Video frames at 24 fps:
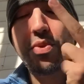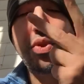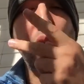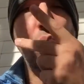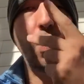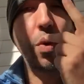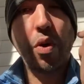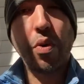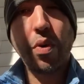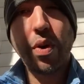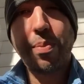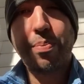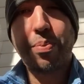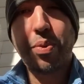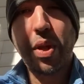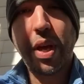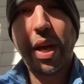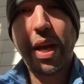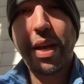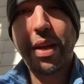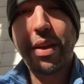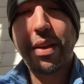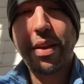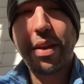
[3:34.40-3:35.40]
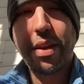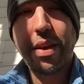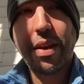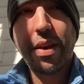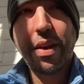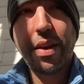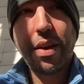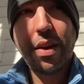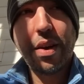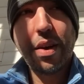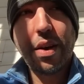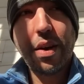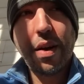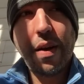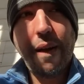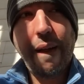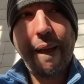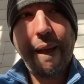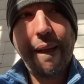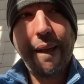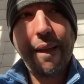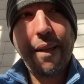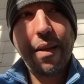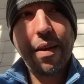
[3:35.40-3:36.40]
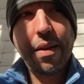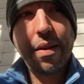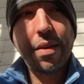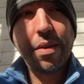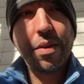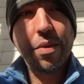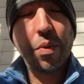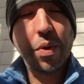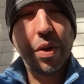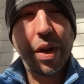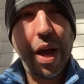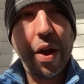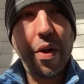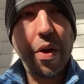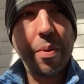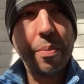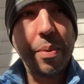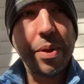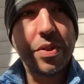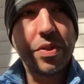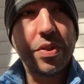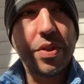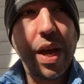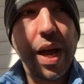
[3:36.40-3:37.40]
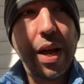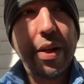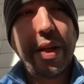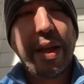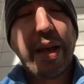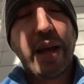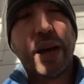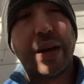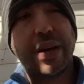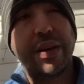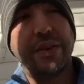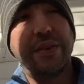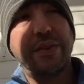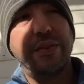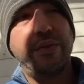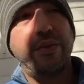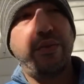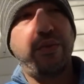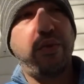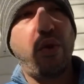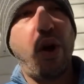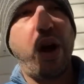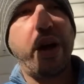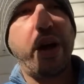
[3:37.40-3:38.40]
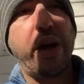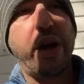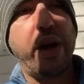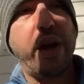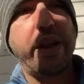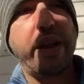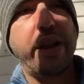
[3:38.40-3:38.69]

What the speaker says: So we already played When Harry Met Sally on Friday,